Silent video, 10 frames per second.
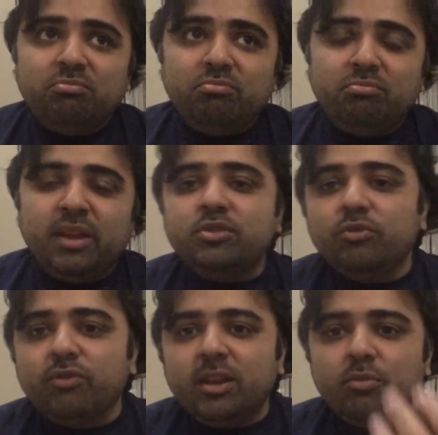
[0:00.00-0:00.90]
makes
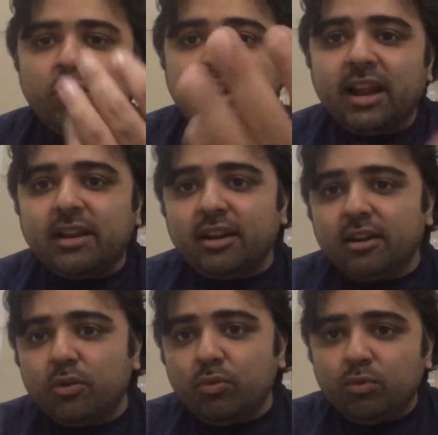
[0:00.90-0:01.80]
you feel more
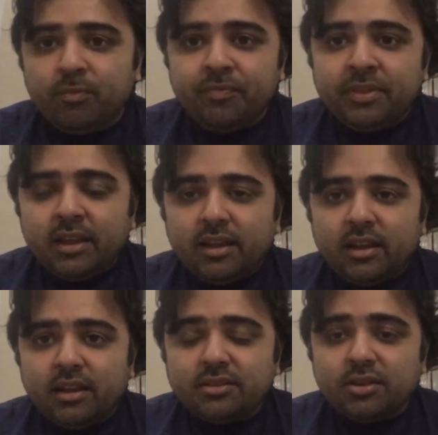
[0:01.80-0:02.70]
connected to
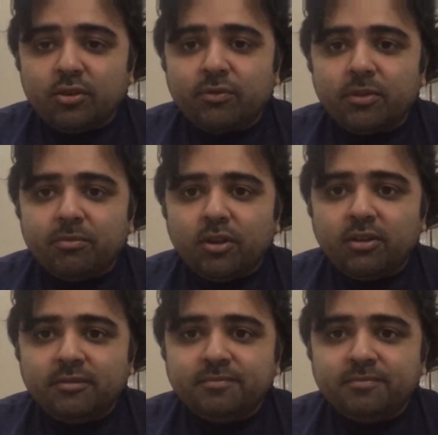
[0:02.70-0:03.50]
the son of Krypton.